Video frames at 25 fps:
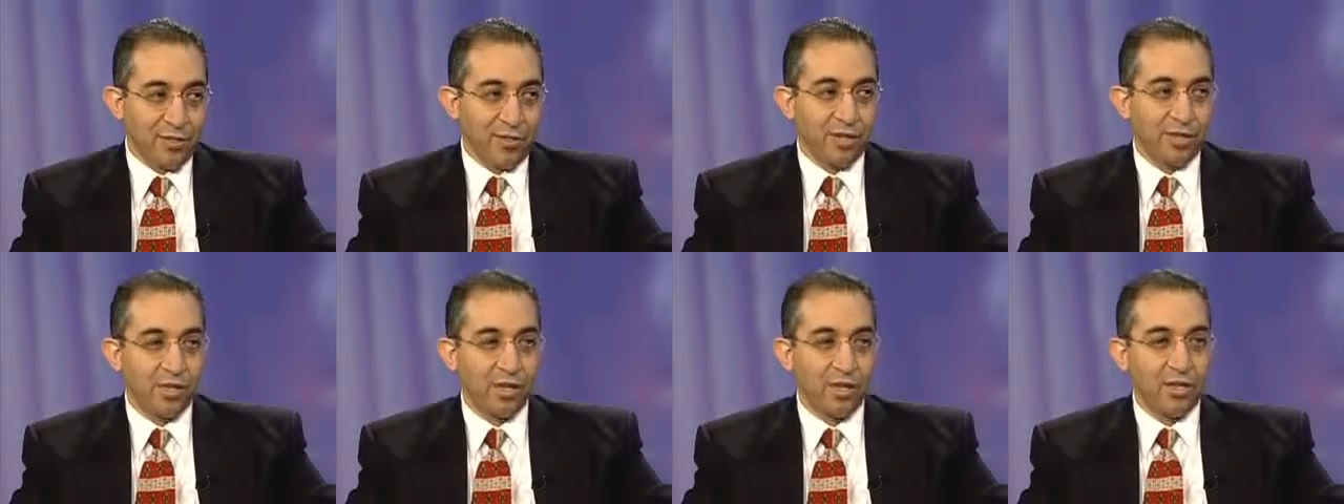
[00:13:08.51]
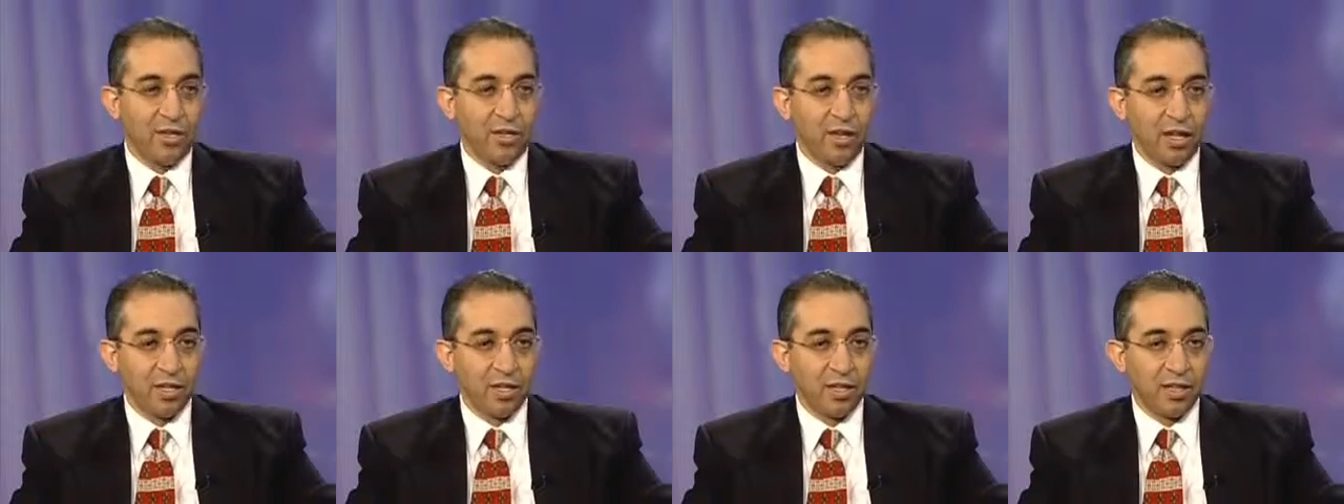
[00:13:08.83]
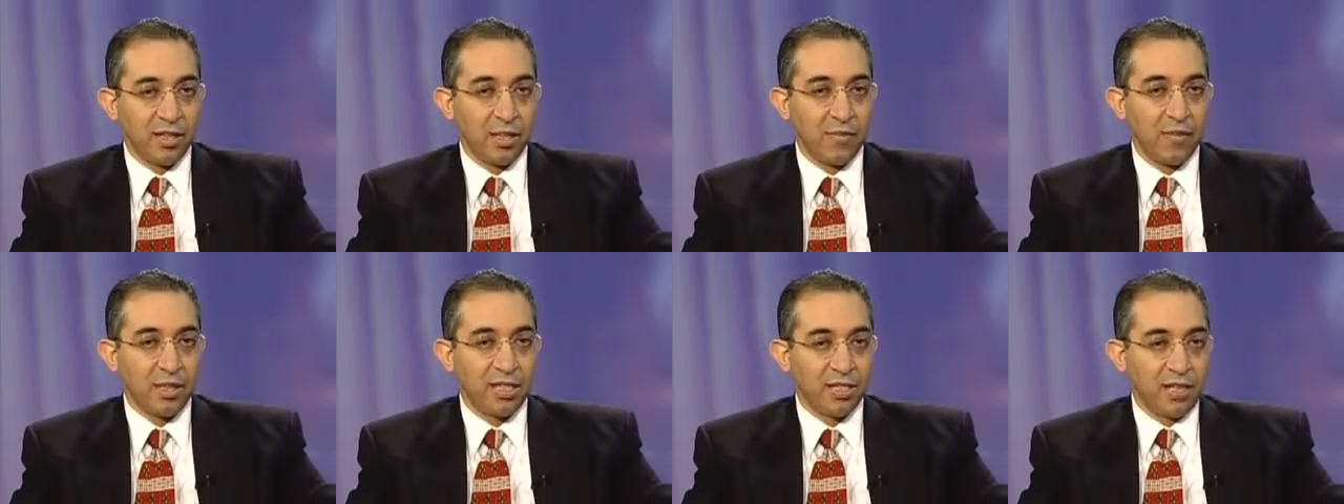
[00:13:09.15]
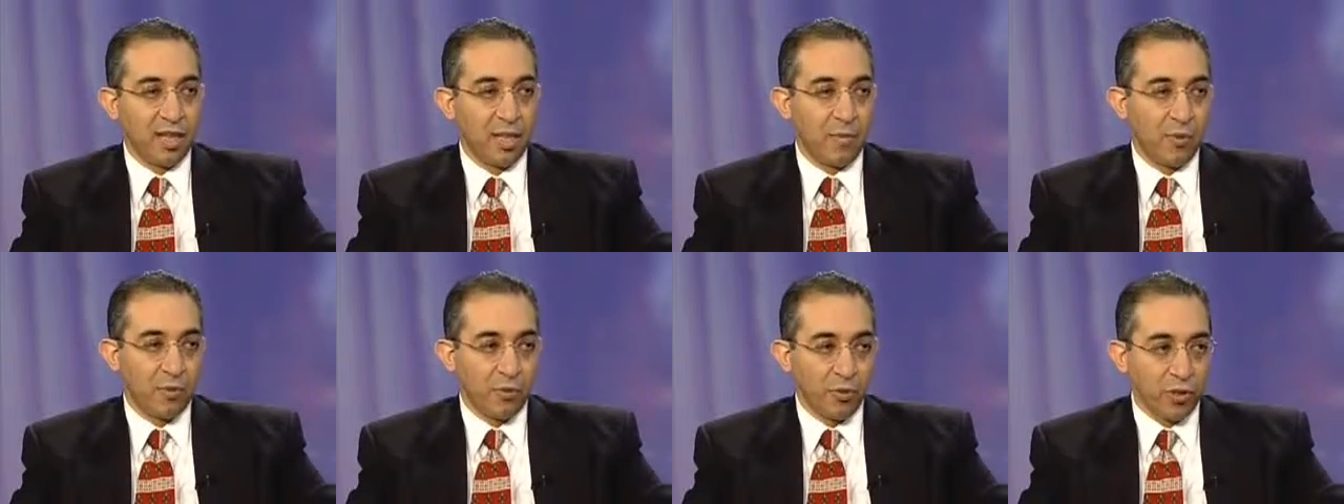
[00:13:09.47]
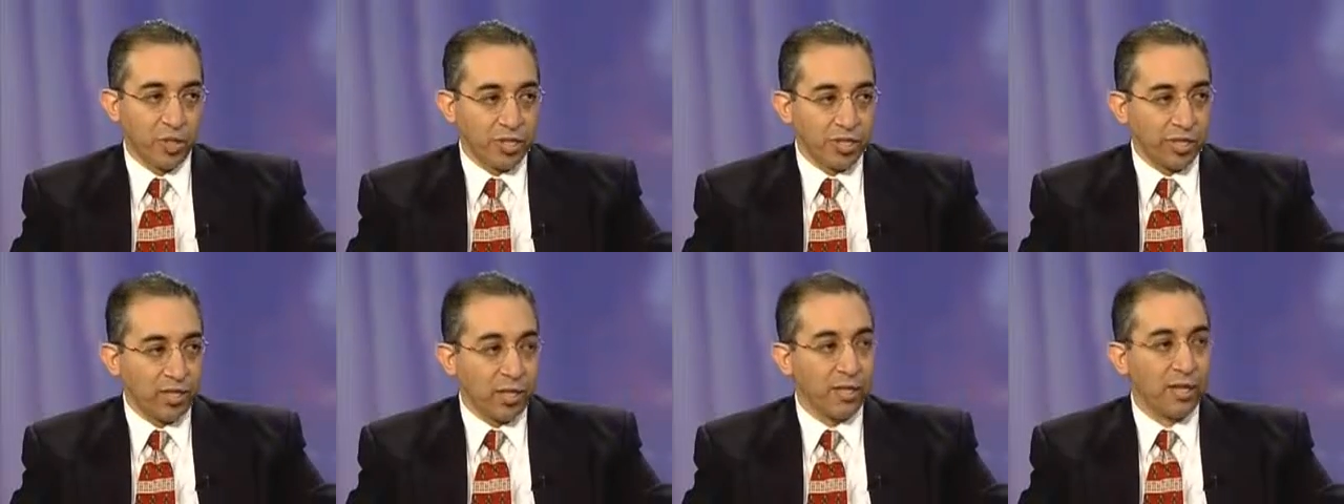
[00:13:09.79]
You cannot claim it's
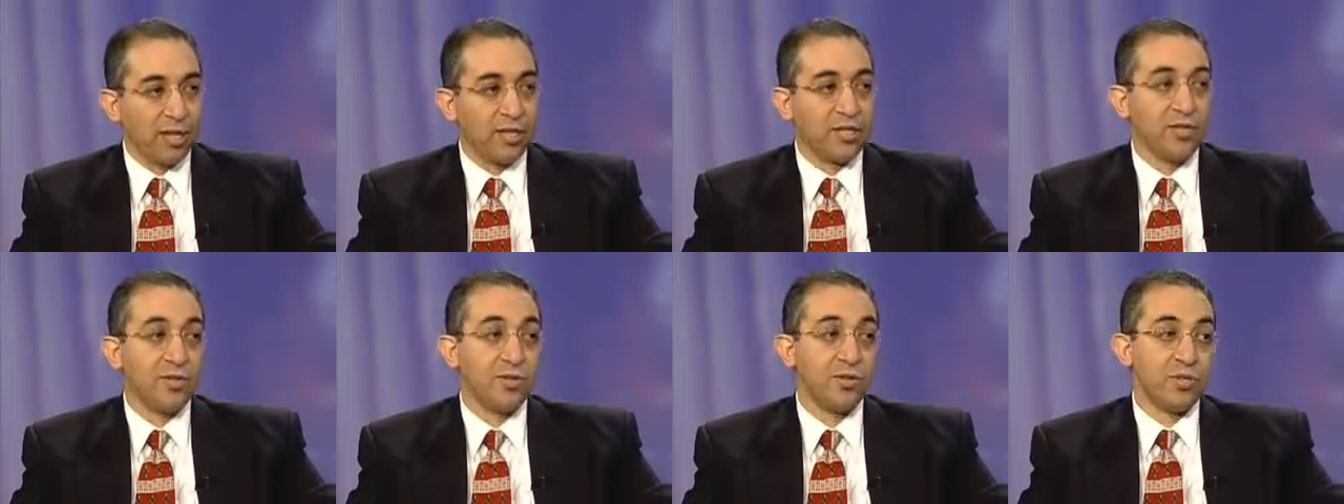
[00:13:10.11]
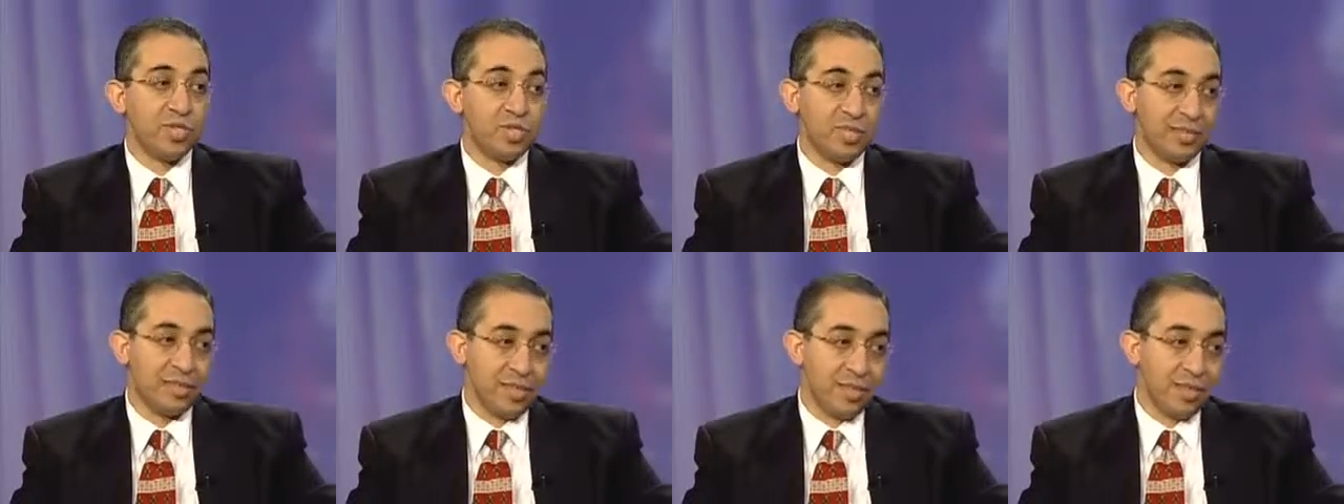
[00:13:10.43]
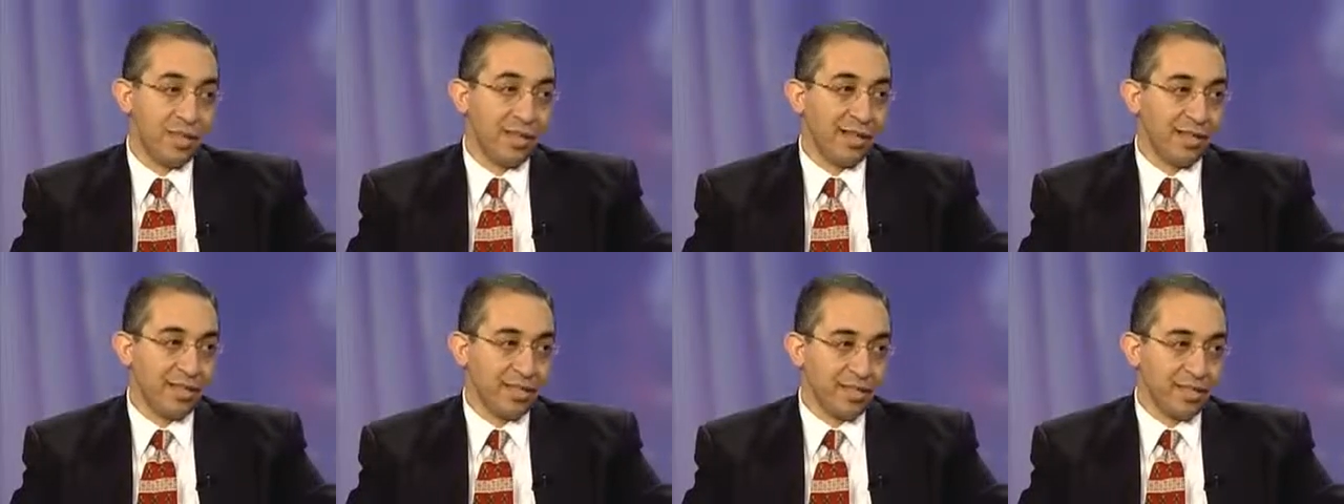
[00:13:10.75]
hemorrhoids unless you're seen